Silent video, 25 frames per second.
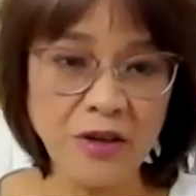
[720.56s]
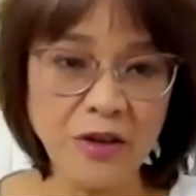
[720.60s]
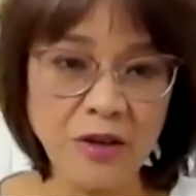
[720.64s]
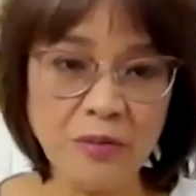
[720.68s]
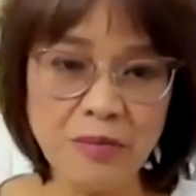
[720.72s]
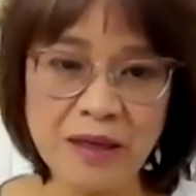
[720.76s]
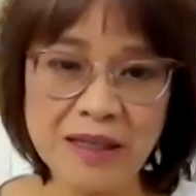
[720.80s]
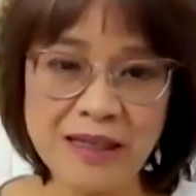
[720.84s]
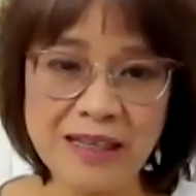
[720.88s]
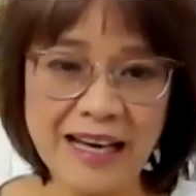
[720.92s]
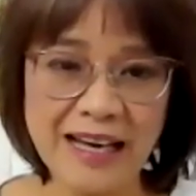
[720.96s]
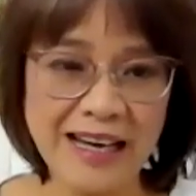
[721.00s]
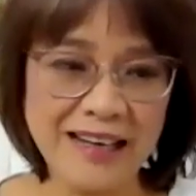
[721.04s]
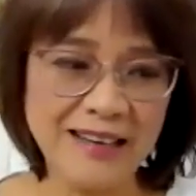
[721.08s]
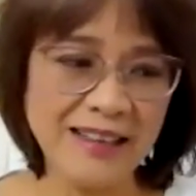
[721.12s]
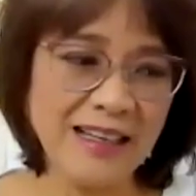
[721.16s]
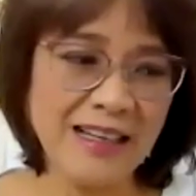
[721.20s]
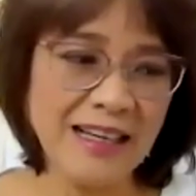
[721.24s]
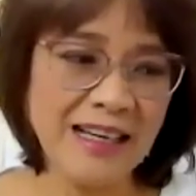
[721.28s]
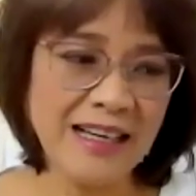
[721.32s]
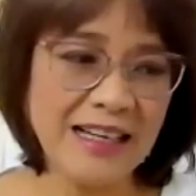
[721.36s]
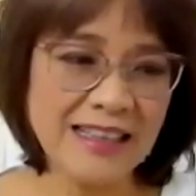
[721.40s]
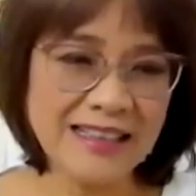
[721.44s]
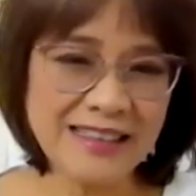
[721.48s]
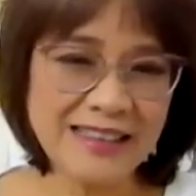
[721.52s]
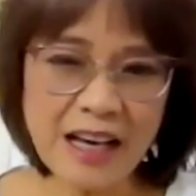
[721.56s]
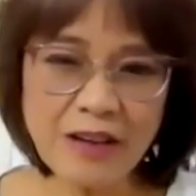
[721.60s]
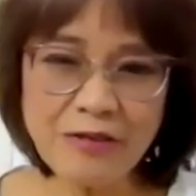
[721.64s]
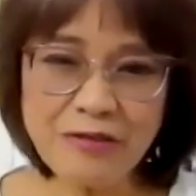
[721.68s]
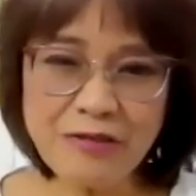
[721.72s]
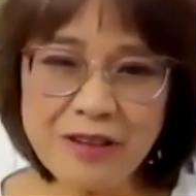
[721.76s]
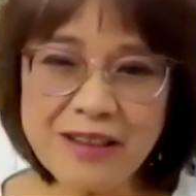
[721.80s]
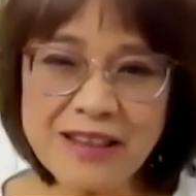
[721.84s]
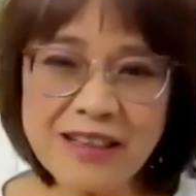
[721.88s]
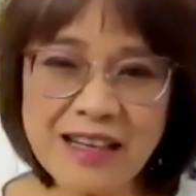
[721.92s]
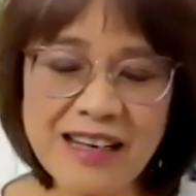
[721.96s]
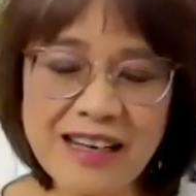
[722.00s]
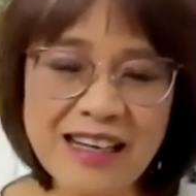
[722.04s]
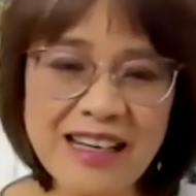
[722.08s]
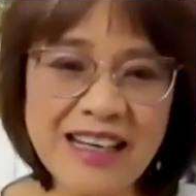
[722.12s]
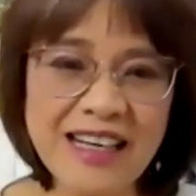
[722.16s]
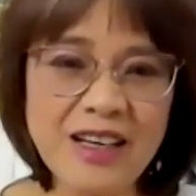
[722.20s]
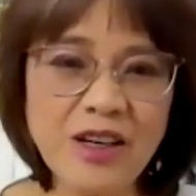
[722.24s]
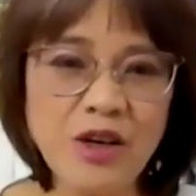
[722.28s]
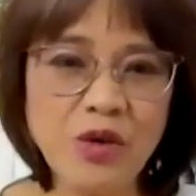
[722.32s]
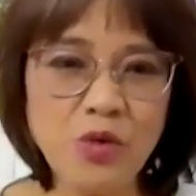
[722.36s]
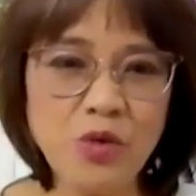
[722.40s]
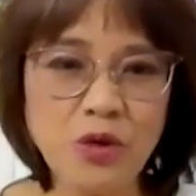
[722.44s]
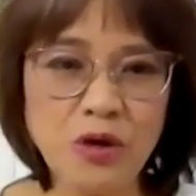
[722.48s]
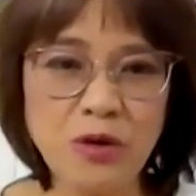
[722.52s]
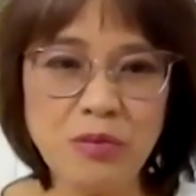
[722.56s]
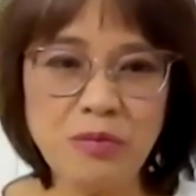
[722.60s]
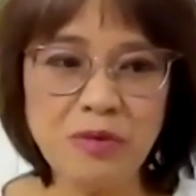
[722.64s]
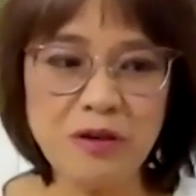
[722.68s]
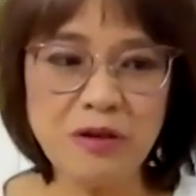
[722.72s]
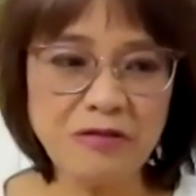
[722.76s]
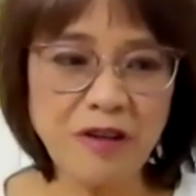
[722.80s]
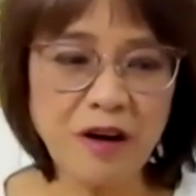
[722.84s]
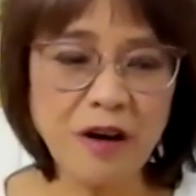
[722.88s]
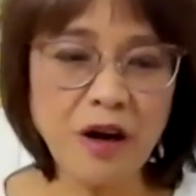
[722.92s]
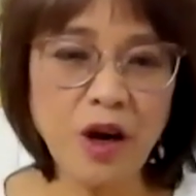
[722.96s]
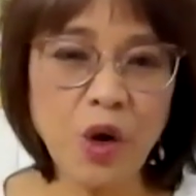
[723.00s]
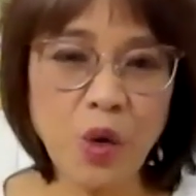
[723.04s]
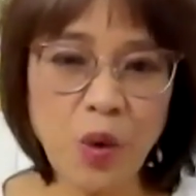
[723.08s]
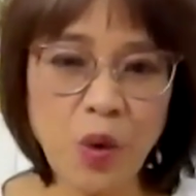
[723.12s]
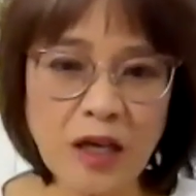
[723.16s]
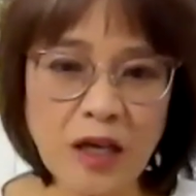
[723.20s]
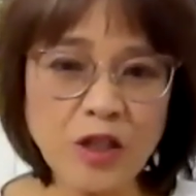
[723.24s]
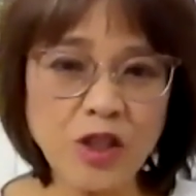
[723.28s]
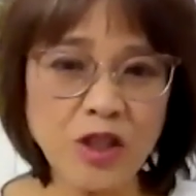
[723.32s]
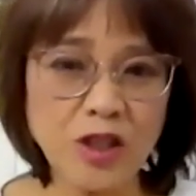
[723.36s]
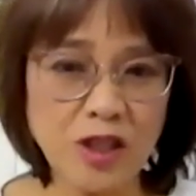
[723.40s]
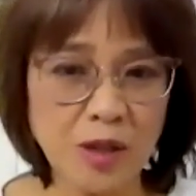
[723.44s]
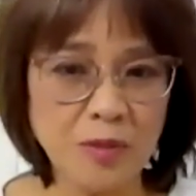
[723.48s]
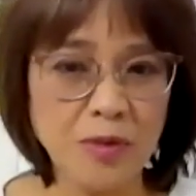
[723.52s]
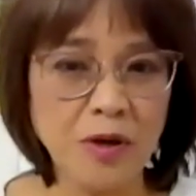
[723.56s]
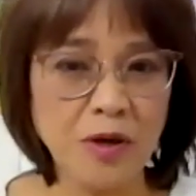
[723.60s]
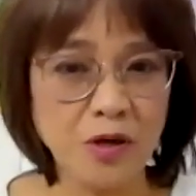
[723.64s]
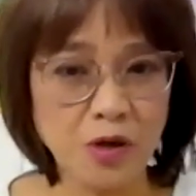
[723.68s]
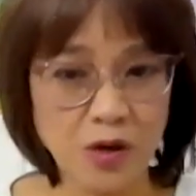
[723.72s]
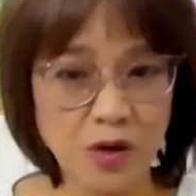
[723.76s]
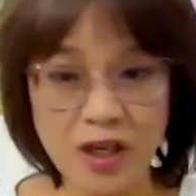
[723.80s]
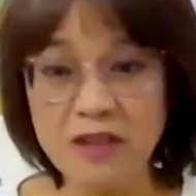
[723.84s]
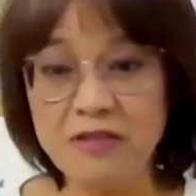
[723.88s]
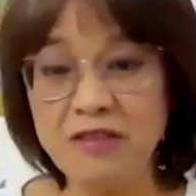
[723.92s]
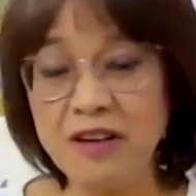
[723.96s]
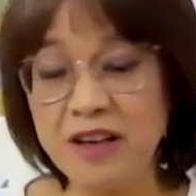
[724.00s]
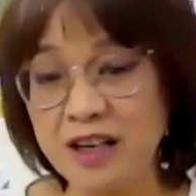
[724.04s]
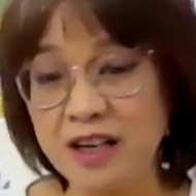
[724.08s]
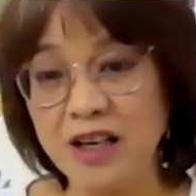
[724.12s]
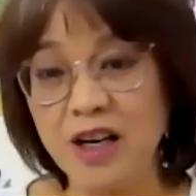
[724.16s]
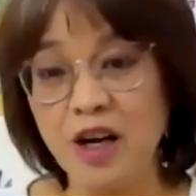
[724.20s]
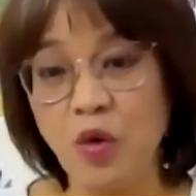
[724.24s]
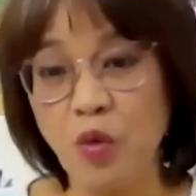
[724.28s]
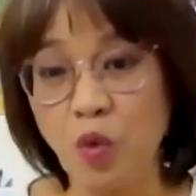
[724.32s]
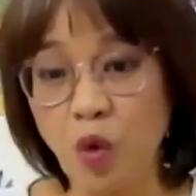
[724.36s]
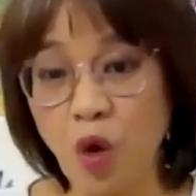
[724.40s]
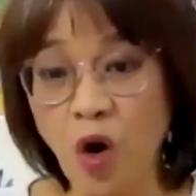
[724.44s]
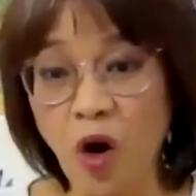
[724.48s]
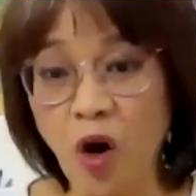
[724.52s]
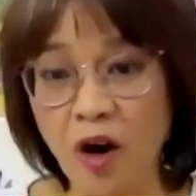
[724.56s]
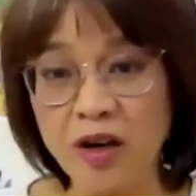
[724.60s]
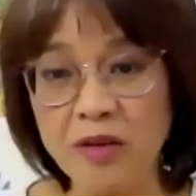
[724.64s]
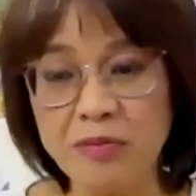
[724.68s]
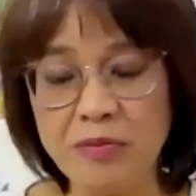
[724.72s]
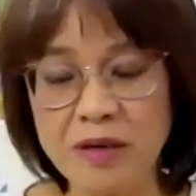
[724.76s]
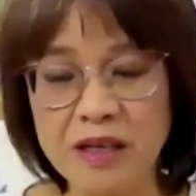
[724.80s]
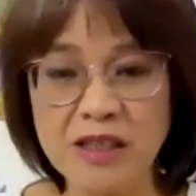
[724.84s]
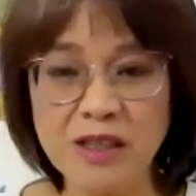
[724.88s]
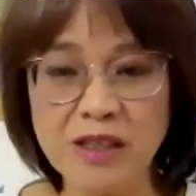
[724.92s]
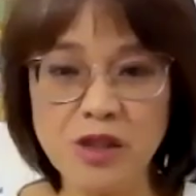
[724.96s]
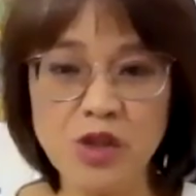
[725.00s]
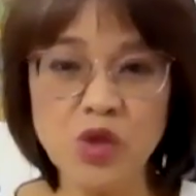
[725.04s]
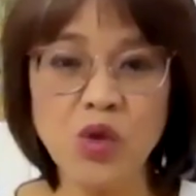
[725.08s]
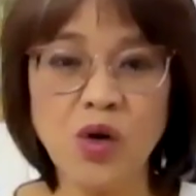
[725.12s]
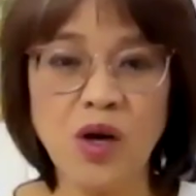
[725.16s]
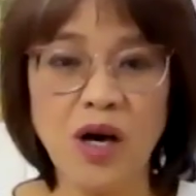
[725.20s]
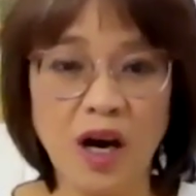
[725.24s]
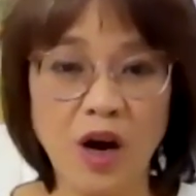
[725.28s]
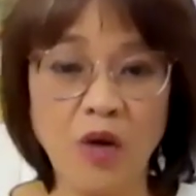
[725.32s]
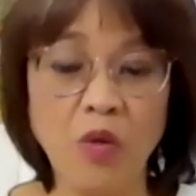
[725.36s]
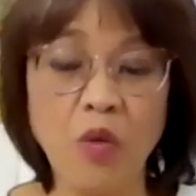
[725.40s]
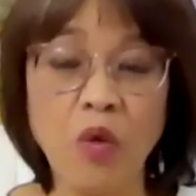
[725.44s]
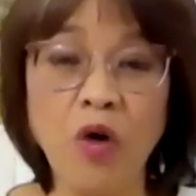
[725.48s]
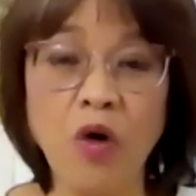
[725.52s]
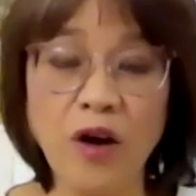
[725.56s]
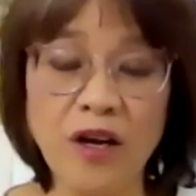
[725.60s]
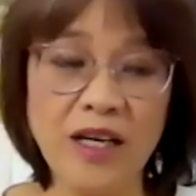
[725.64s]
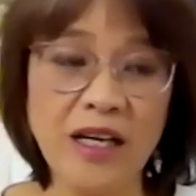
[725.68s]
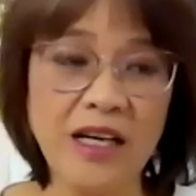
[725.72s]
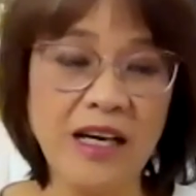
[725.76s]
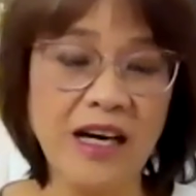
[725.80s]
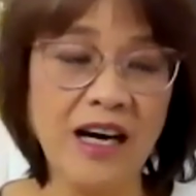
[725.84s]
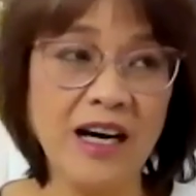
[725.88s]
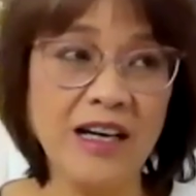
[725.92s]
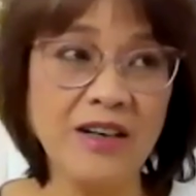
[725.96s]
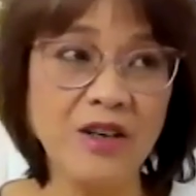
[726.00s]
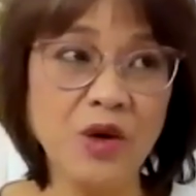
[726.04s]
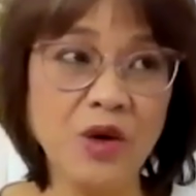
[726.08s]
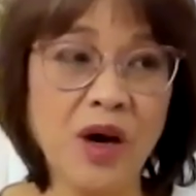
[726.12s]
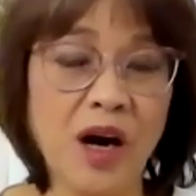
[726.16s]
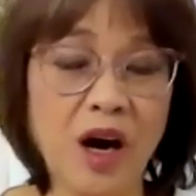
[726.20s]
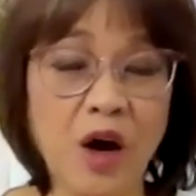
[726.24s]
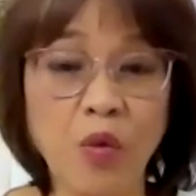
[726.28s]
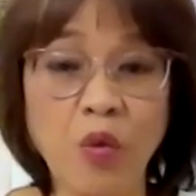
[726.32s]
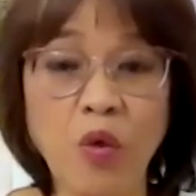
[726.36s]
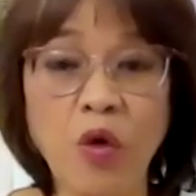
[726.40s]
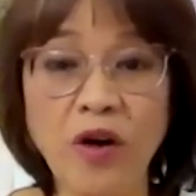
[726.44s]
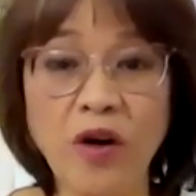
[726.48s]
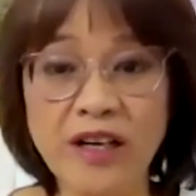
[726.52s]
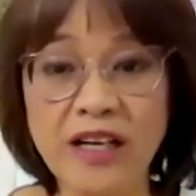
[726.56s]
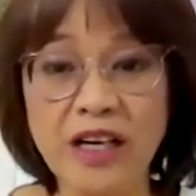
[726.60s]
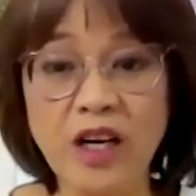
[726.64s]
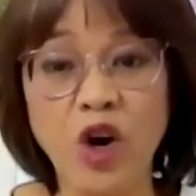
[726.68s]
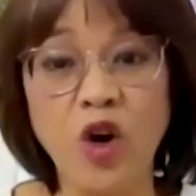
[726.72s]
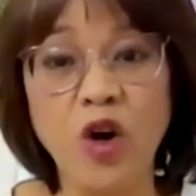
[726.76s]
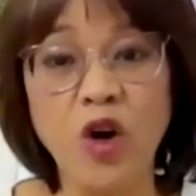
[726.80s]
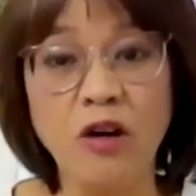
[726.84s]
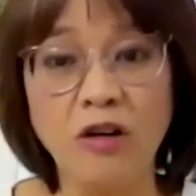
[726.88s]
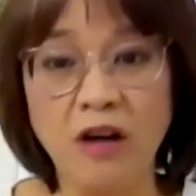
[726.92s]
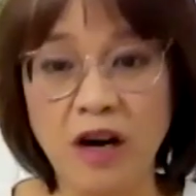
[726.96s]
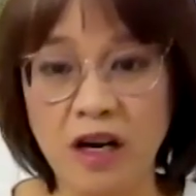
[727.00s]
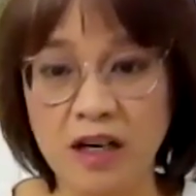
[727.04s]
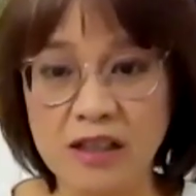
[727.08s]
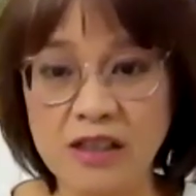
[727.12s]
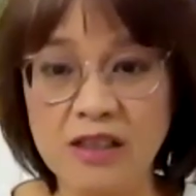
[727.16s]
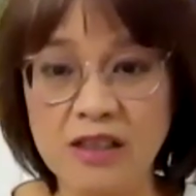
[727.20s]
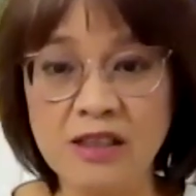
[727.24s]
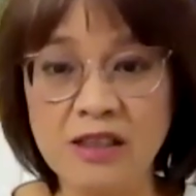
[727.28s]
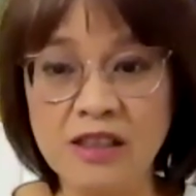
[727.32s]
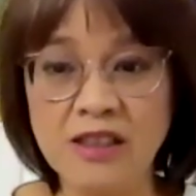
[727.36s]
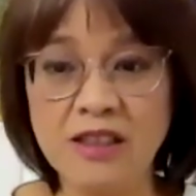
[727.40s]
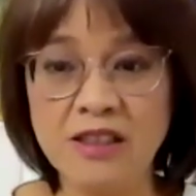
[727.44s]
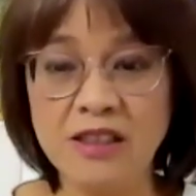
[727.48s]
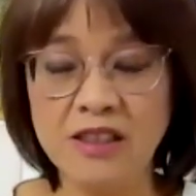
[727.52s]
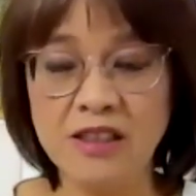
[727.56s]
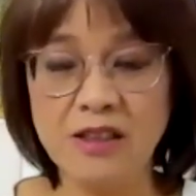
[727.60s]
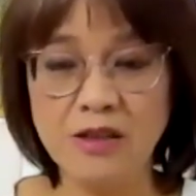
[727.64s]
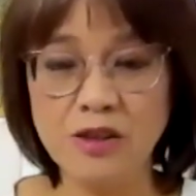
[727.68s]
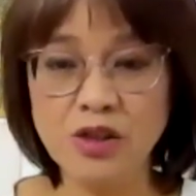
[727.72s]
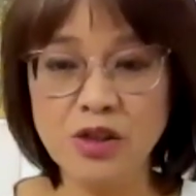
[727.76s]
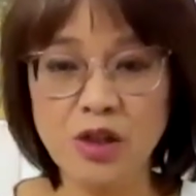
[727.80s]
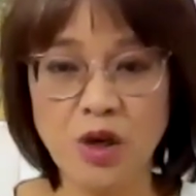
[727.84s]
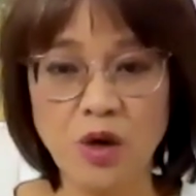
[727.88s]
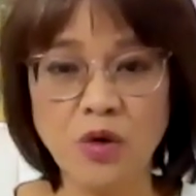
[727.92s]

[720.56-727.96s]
you, but then definitely would be very questionable to give it an award because you are awarding error, so